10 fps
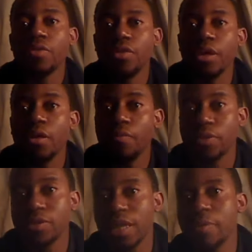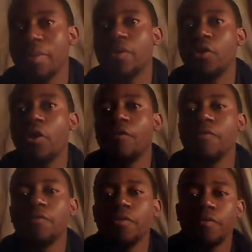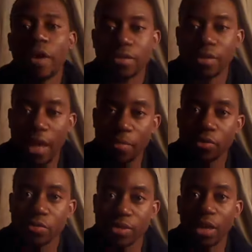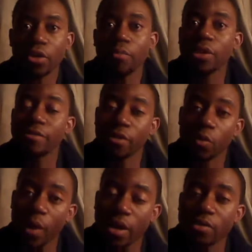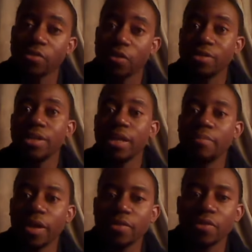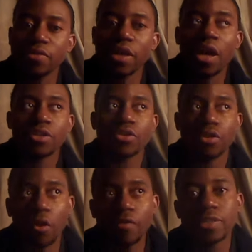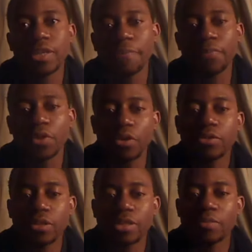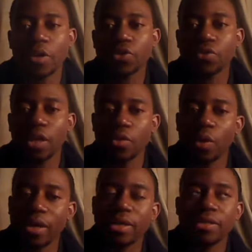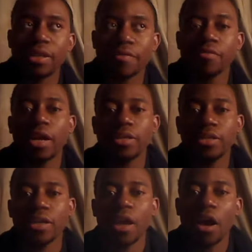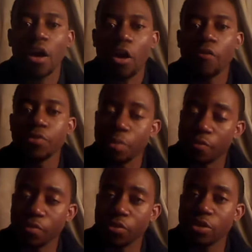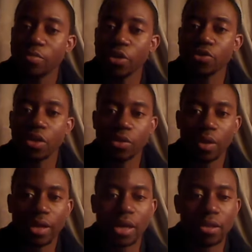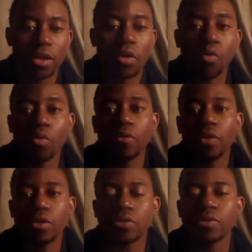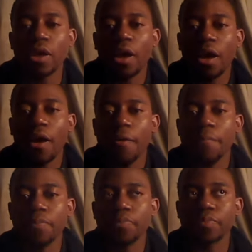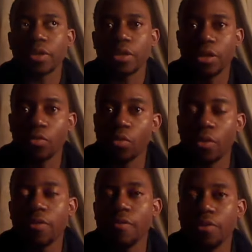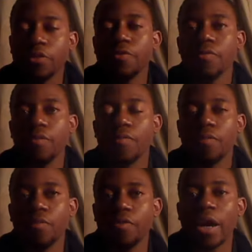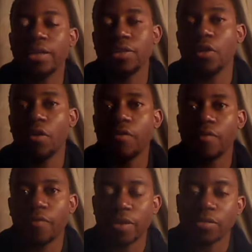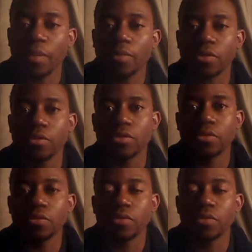the same amount of phytochemicals that your body requires on a daily basis. So you, obviously you're going to need to make sure that you are eating a variety of superfoods to make sure that you are getting all of those, um, all of the different variety of phytochemicals.